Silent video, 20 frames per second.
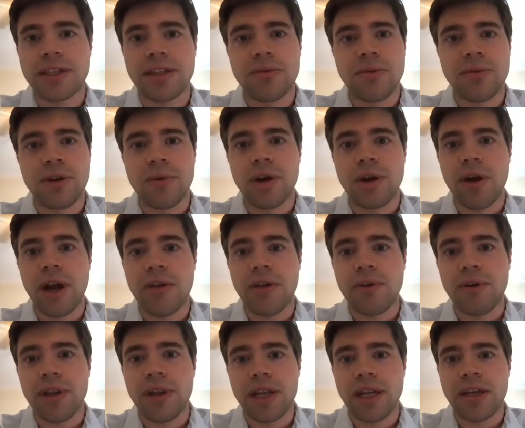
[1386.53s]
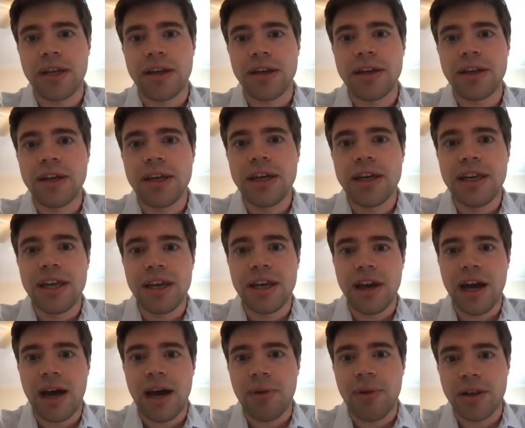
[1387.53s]
and we're grateful that he could
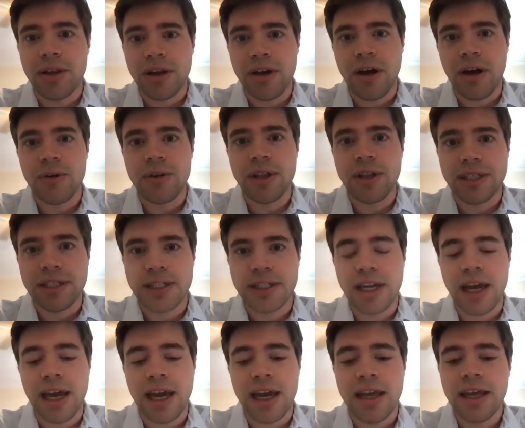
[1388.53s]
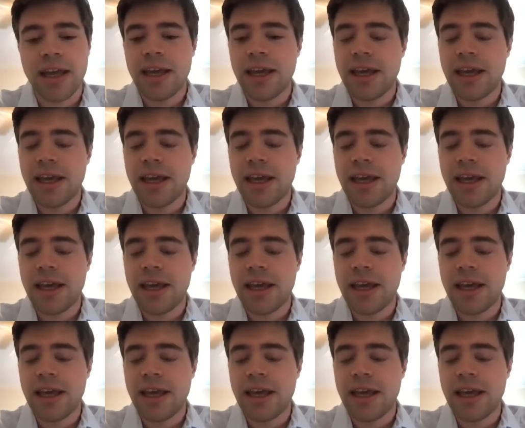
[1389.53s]
hop on the call with us today.